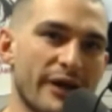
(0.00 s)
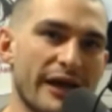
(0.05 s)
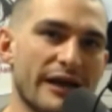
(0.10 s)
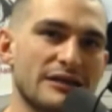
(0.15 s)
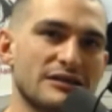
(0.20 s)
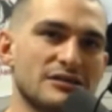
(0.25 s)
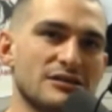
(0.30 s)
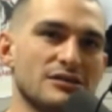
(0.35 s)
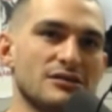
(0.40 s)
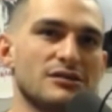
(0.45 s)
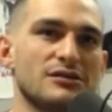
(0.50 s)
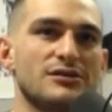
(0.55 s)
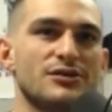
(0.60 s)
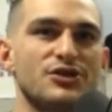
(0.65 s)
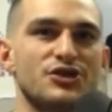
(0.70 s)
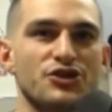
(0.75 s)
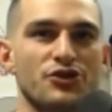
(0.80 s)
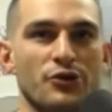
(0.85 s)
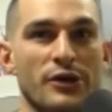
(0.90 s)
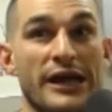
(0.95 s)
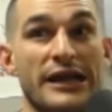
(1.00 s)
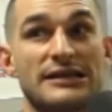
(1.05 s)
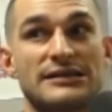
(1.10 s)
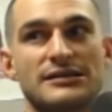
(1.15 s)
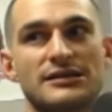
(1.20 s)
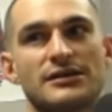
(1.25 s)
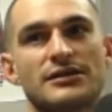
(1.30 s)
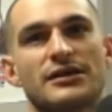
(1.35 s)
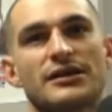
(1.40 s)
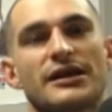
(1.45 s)
moving back to
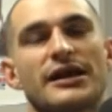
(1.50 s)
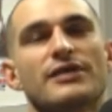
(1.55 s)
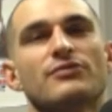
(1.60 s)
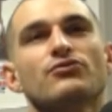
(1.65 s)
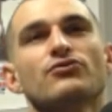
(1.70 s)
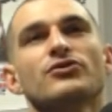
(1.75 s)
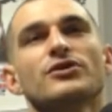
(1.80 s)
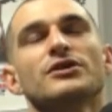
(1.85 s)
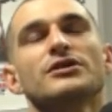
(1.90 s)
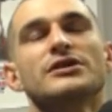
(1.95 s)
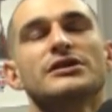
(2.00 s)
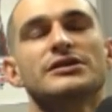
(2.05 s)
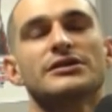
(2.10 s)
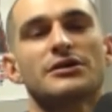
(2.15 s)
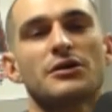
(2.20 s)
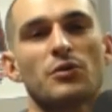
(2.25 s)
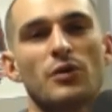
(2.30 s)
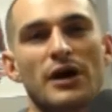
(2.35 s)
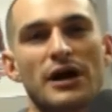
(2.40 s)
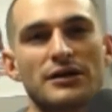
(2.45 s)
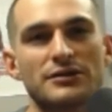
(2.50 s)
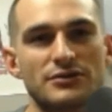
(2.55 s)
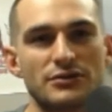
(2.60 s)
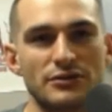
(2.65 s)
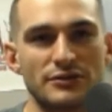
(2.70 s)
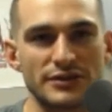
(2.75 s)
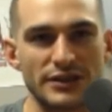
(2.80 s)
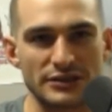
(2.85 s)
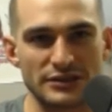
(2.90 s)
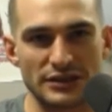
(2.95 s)
Scranton, and I really didn't
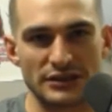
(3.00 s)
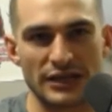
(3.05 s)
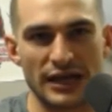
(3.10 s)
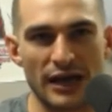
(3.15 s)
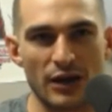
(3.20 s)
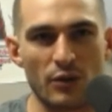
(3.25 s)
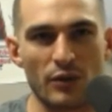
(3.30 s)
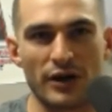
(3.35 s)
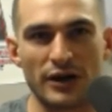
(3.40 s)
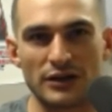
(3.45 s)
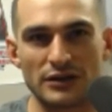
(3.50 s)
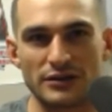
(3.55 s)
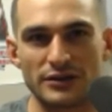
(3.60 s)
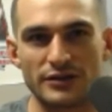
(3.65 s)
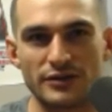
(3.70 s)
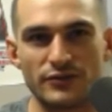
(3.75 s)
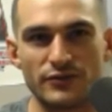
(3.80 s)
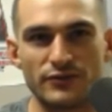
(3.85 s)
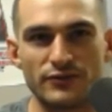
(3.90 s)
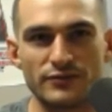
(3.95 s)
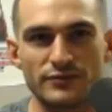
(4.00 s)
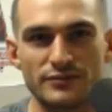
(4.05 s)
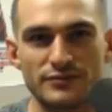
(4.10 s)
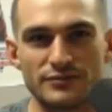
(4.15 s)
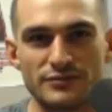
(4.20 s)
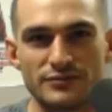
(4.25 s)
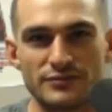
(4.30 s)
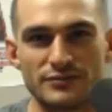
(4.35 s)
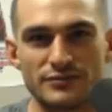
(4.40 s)
want to, because I did not want to leave